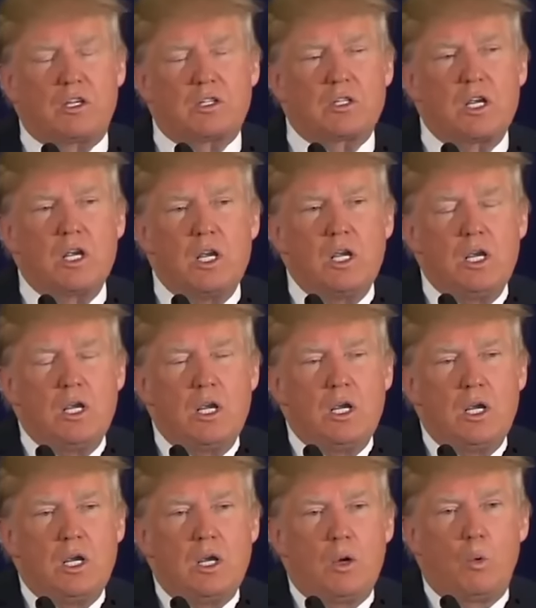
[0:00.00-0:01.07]
this
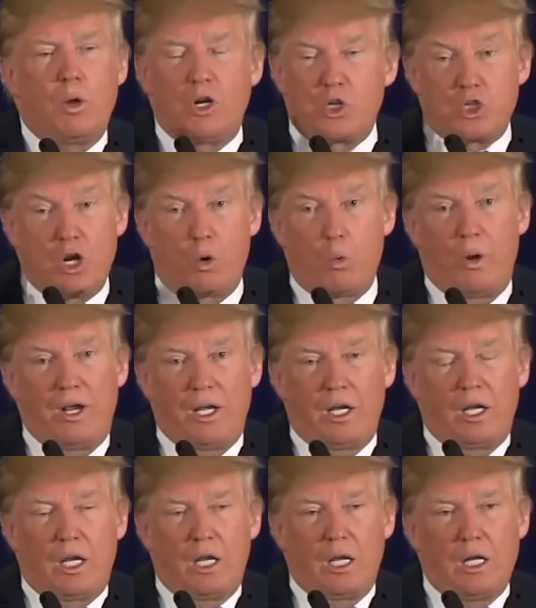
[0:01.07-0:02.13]
we're going to start
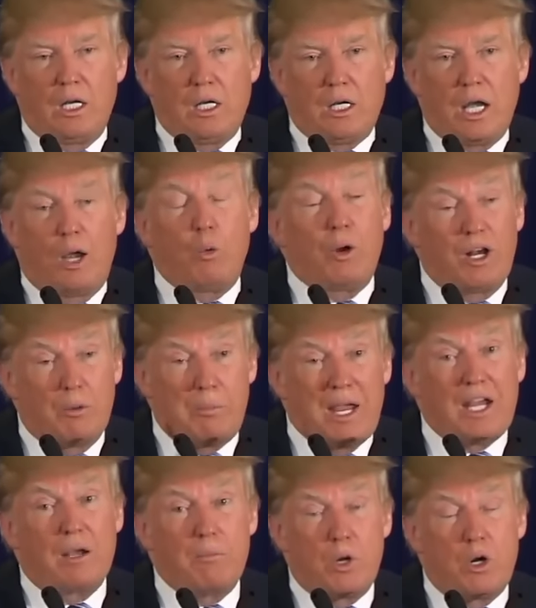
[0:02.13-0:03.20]
winning again and we're going to
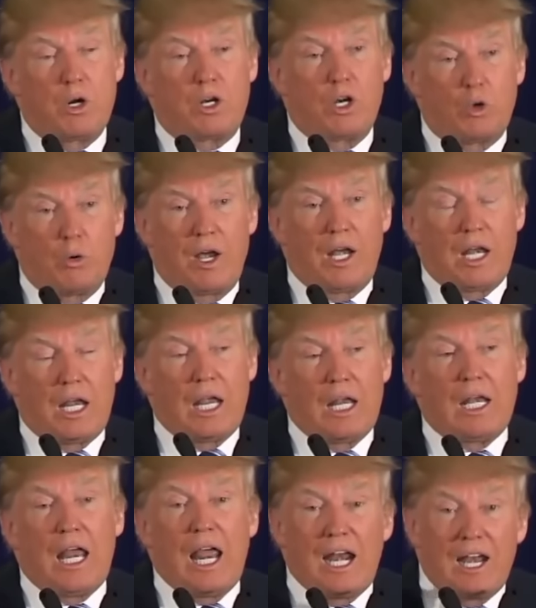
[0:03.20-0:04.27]
make America great
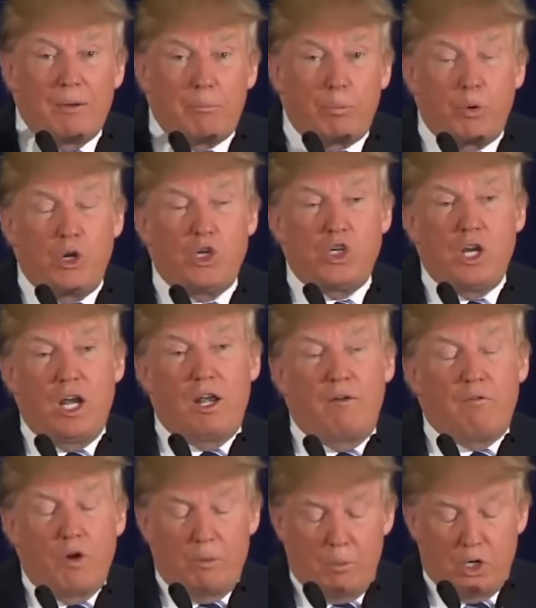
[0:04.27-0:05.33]
again. And I appreciate
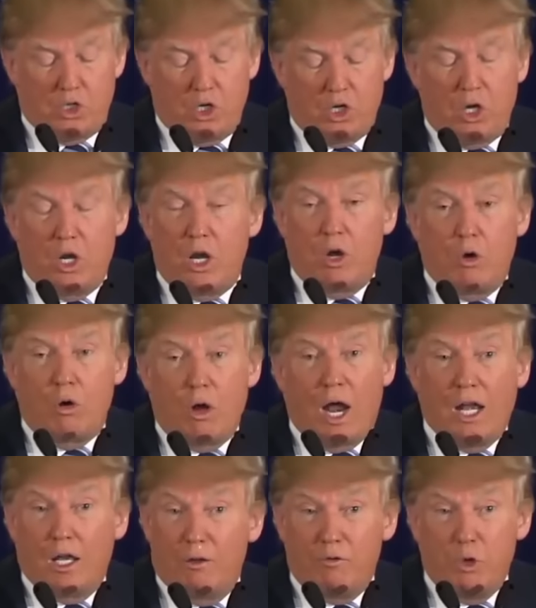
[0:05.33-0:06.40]
it very much that you're here.
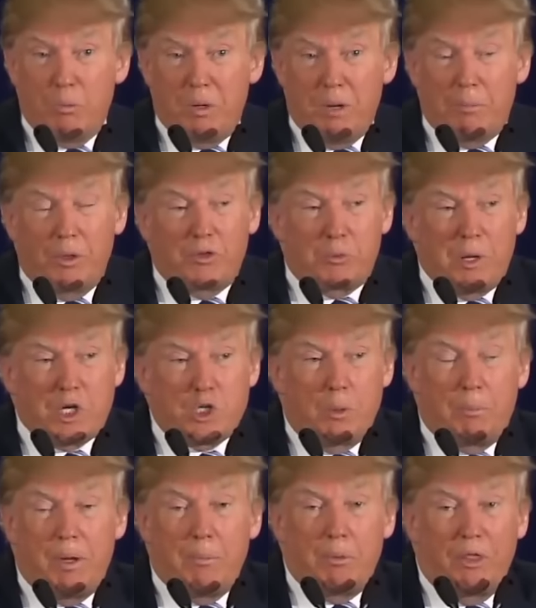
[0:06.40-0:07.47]
I love you people,
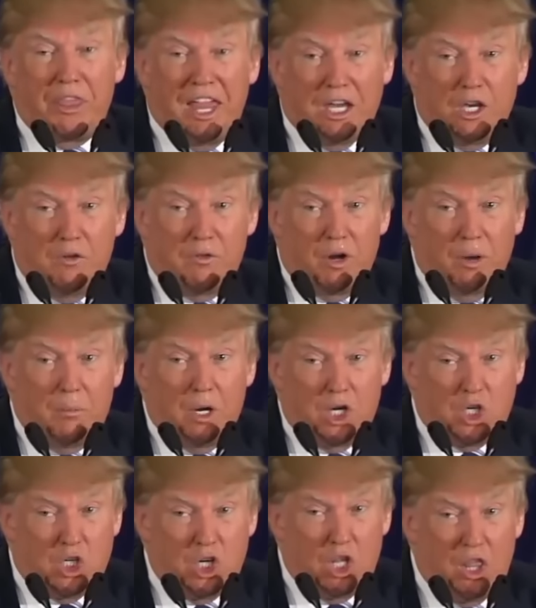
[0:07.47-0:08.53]
special people. Thank you very
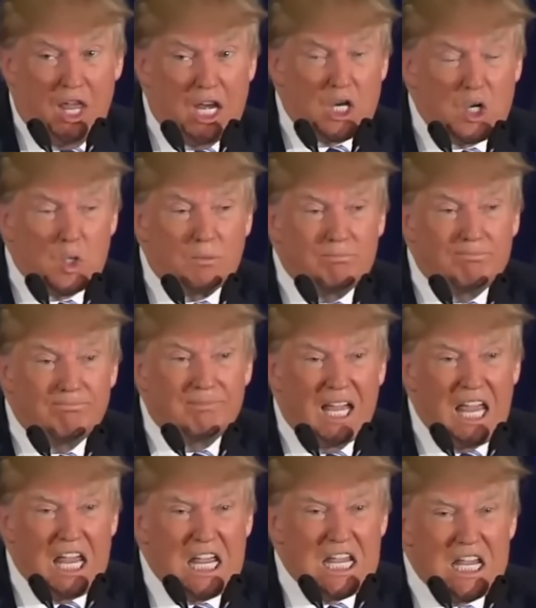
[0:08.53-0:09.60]
much. Thank you.
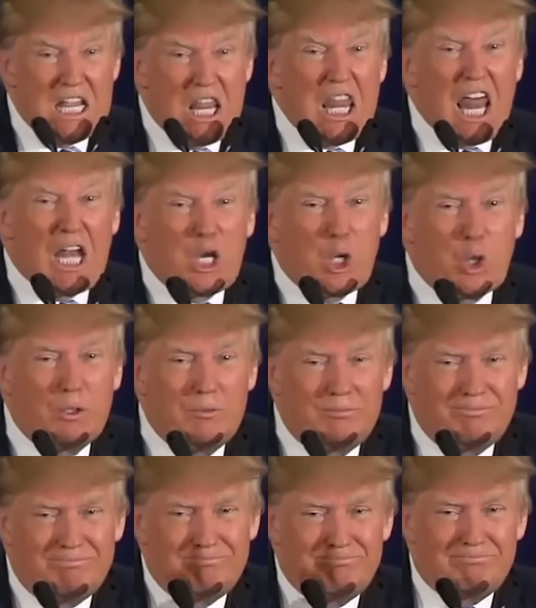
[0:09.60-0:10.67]
Thank you.
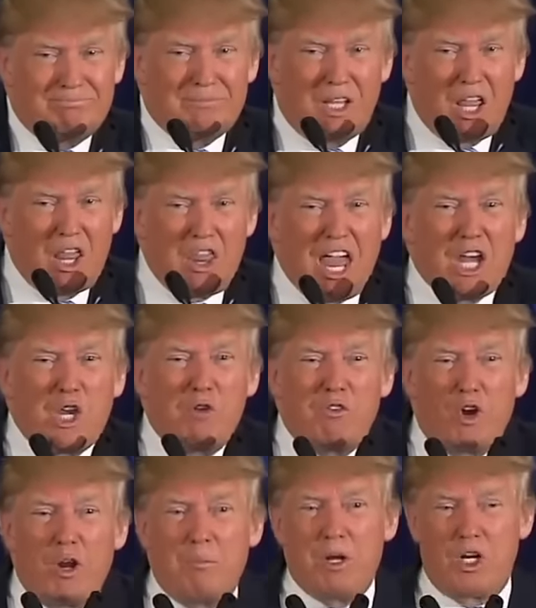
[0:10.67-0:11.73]
Thank you
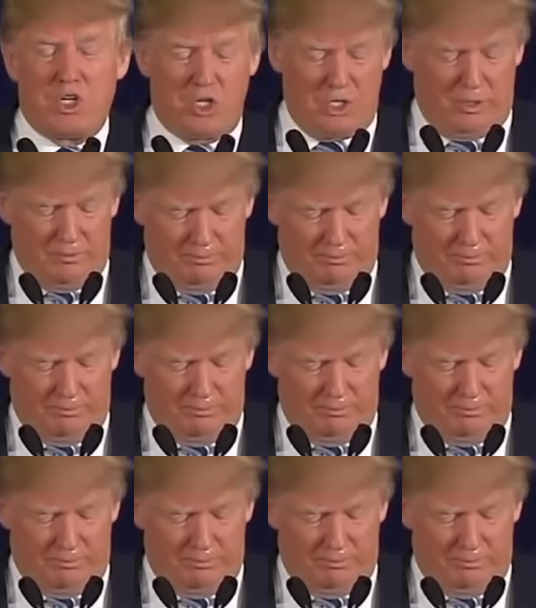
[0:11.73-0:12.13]
very much.